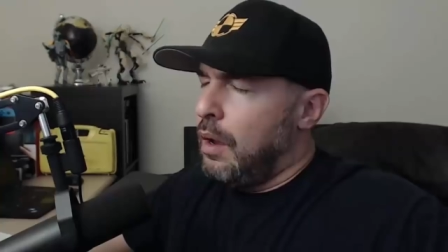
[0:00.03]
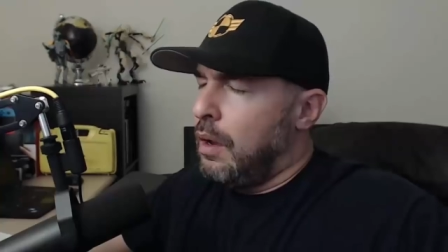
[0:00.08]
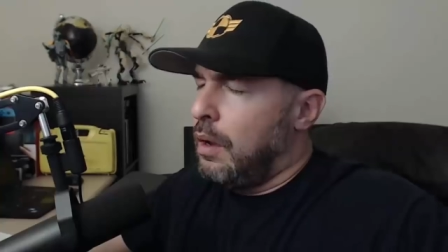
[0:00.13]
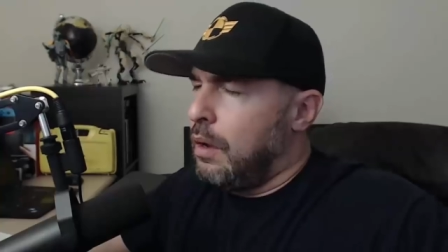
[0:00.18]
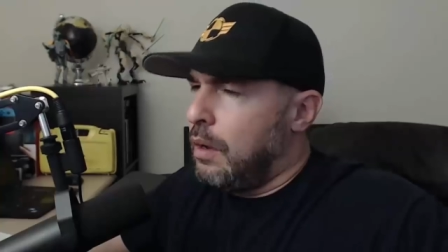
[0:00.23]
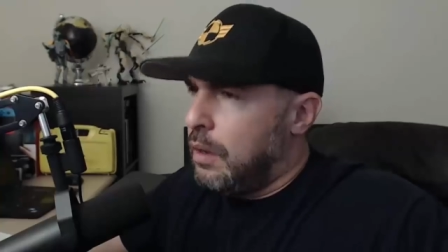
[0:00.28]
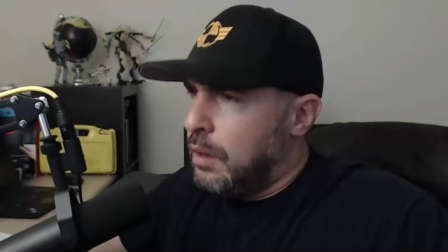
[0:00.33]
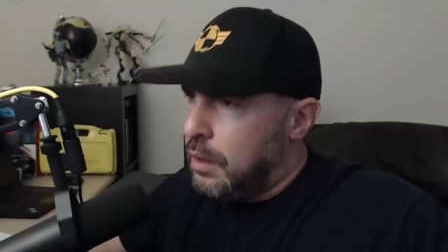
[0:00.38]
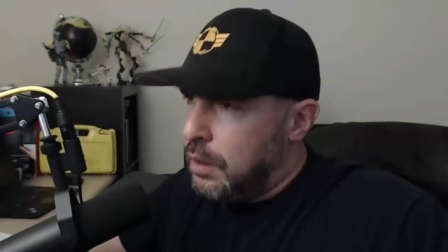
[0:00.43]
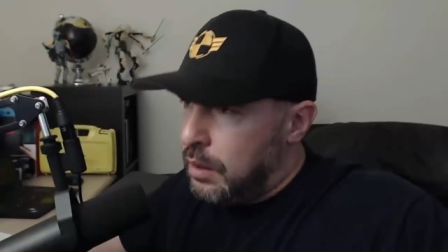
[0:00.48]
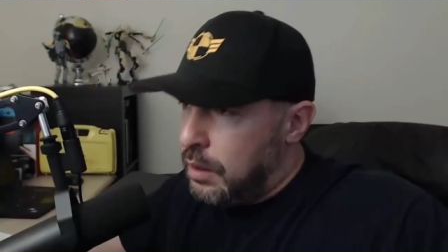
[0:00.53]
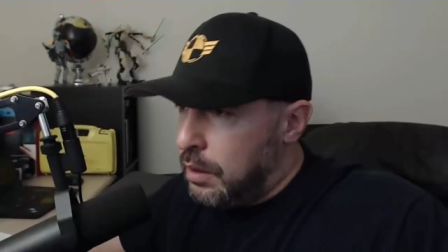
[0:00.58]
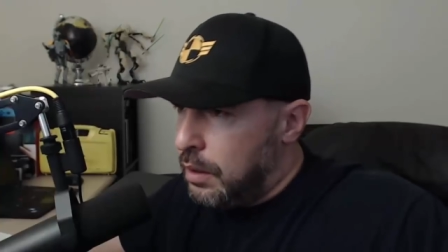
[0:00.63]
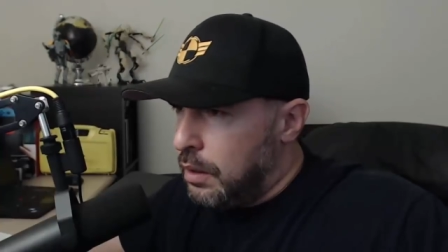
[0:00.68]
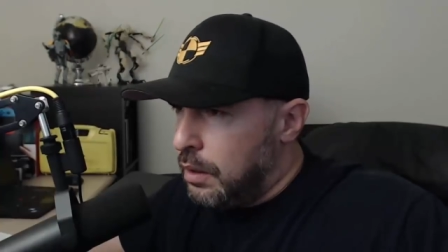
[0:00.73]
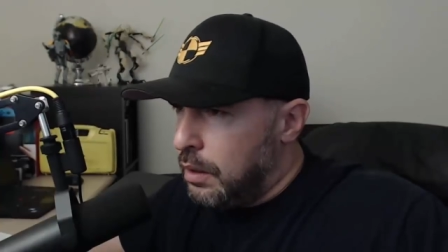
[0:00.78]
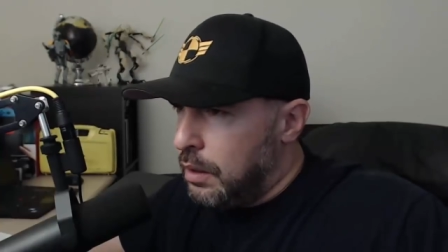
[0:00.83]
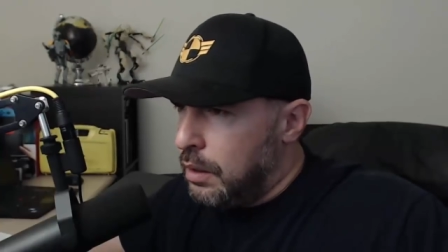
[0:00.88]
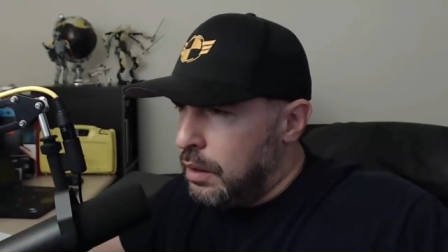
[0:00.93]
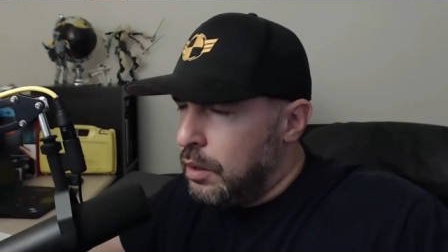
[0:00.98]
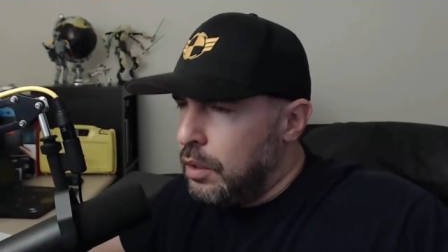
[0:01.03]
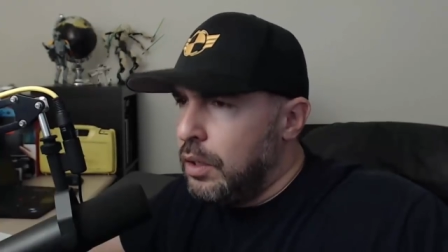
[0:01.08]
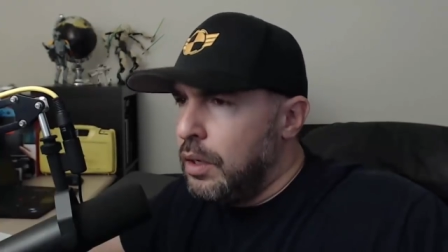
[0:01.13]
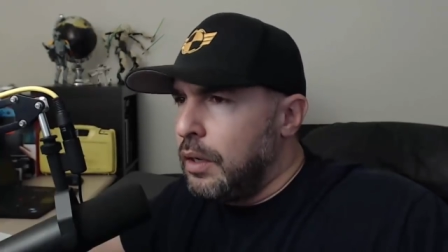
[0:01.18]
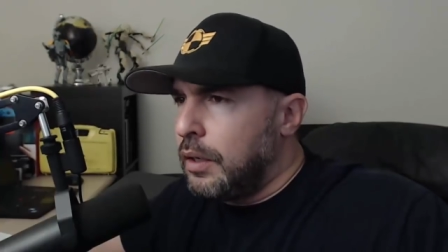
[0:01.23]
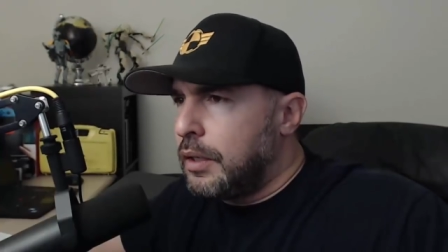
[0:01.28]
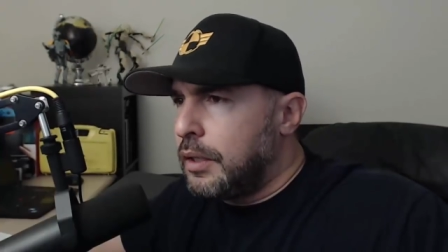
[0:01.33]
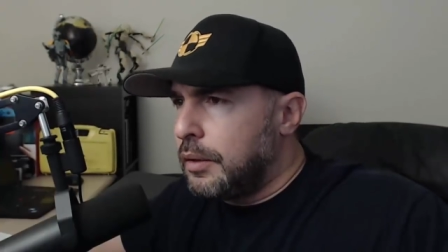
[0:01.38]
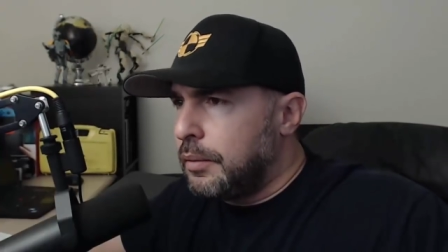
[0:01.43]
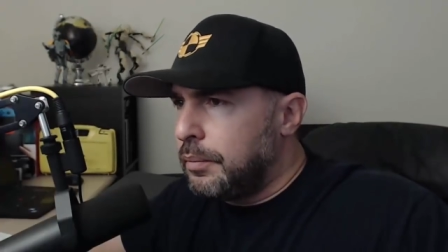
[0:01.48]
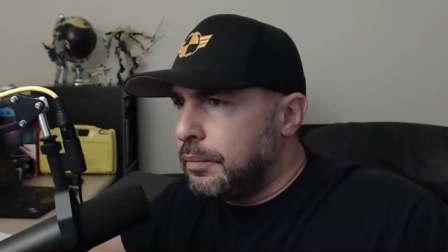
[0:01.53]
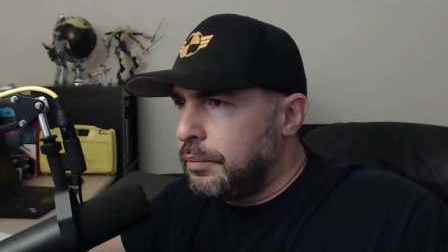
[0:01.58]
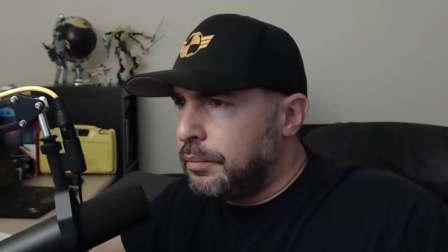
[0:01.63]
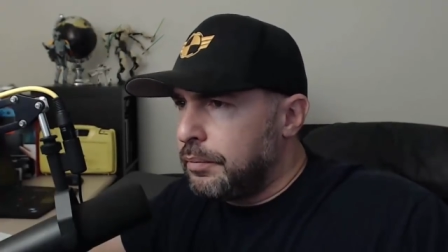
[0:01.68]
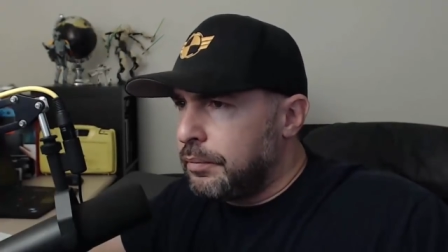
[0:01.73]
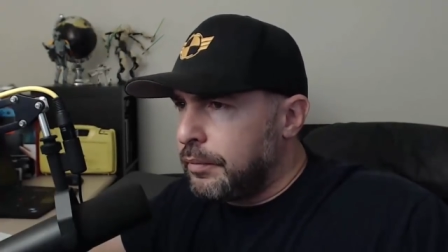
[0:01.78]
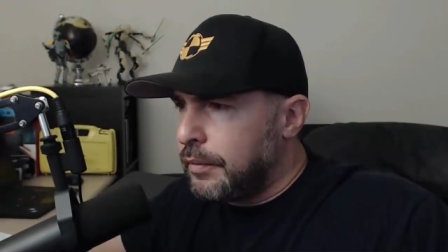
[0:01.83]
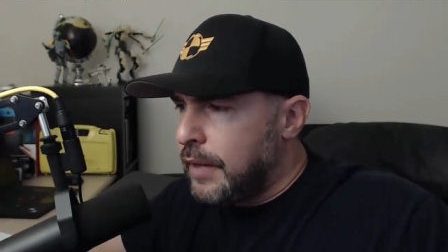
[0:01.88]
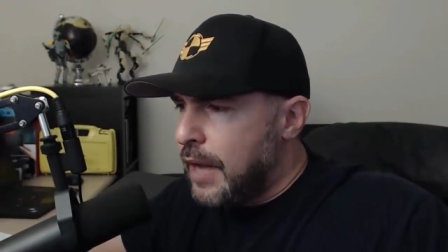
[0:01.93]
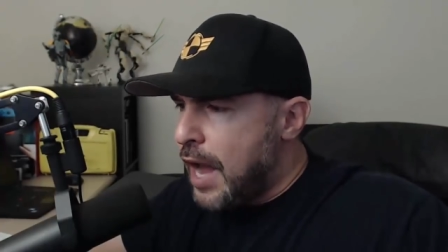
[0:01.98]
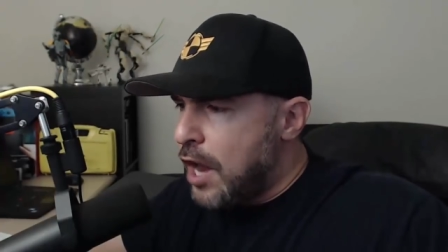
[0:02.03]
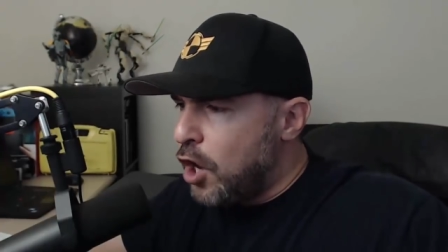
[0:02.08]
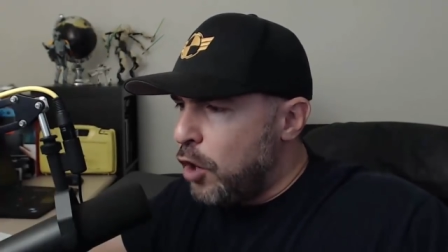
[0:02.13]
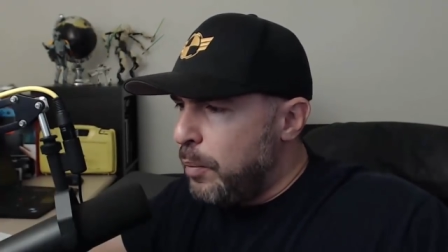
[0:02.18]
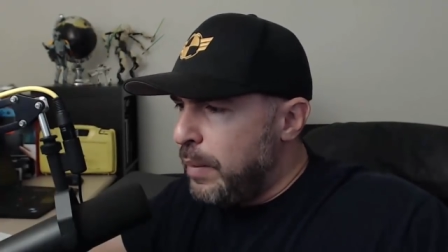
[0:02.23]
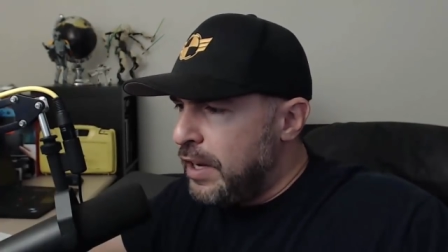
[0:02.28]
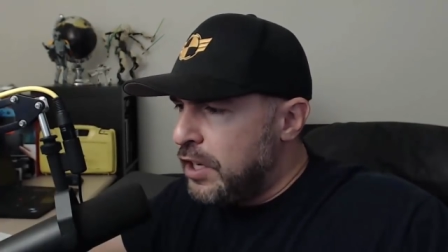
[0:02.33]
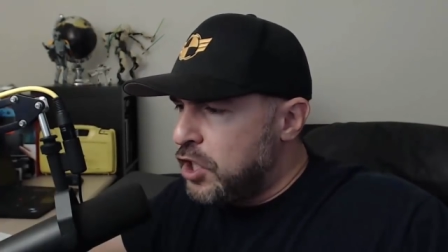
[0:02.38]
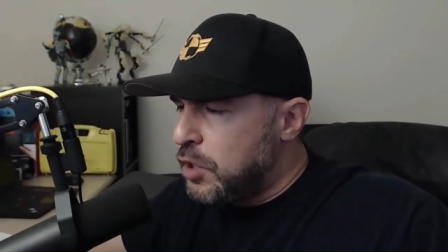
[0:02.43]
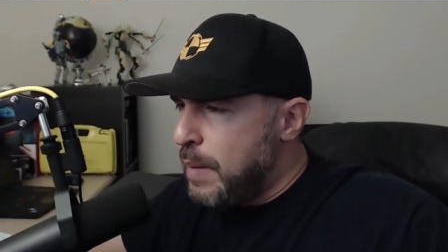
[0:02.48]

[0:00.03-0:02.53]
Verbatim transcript: Look, I don't mean